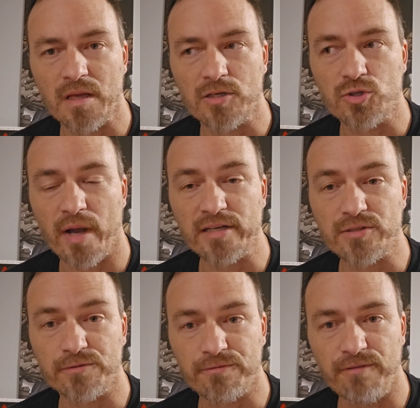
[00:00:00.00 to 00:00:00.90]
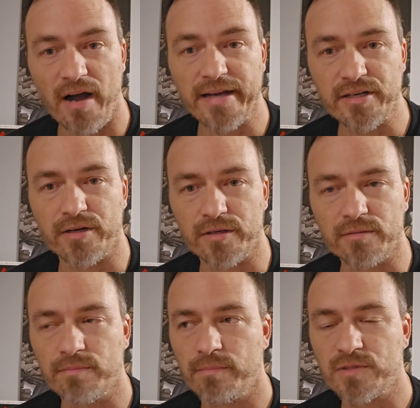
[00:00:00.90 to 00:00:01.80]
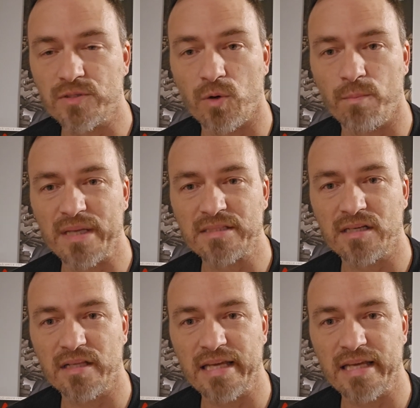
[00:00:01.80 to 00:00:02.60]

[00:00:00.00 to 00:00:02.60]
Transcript: trying to find her. So basically